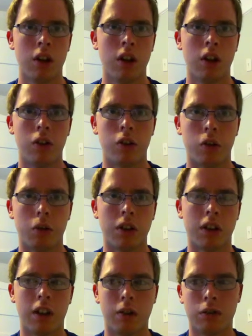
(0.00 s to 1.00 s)
So
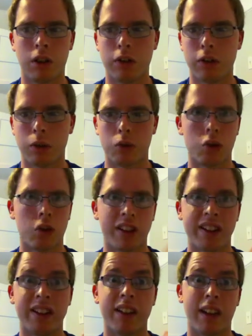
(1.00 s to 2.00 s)
when they left, I was just
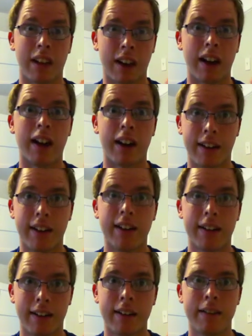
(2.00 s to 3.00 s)
like, yeah.
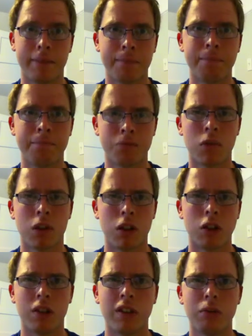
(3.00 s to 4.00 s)

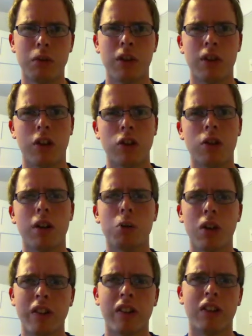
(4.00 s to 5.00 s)
Although I did, although I
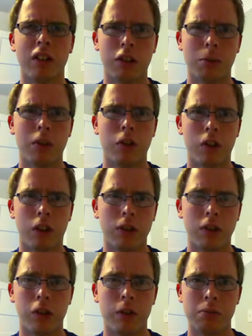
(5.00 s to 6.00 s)
was a little bit
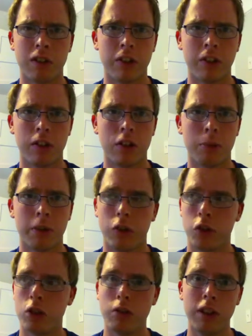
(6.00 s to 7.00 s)
sorry to see Brendon go
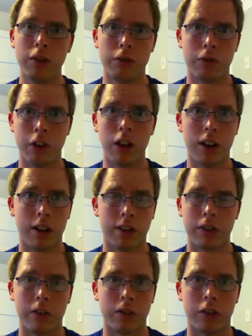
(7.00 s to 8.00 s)
because you know he
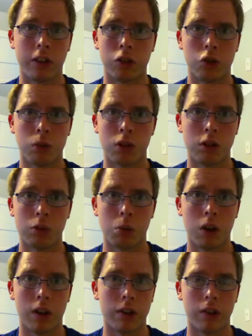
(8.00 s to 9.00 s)
fought to get to where he
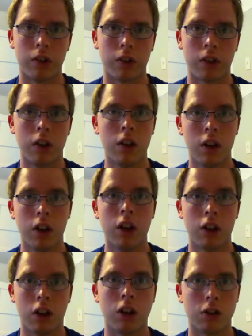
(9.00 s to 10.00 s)
was,
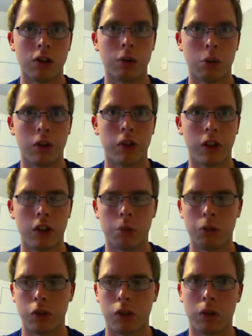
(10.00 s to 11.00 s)
although he was
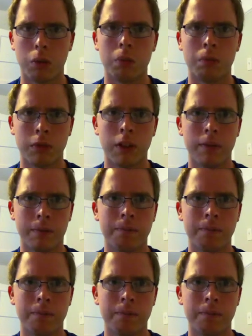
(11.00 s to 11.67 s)
helped. So yeah.